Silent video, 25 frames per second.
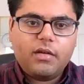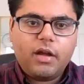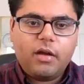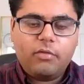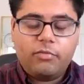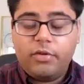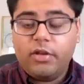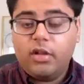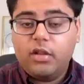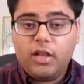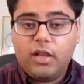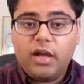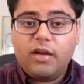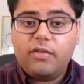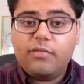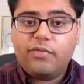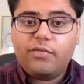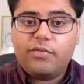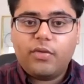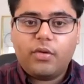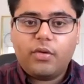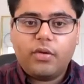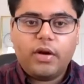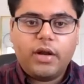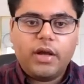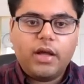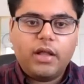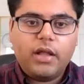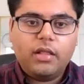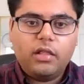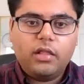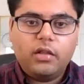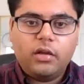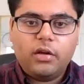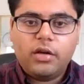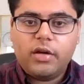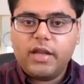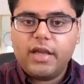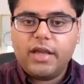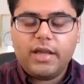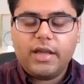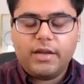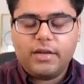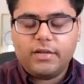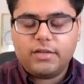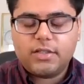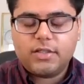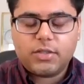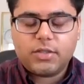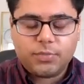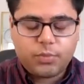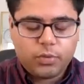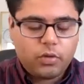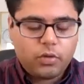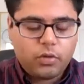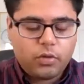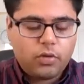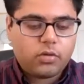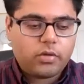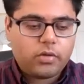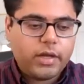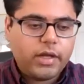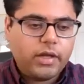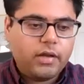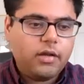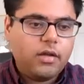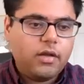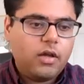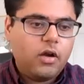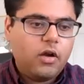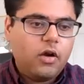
A real love for learning and exploring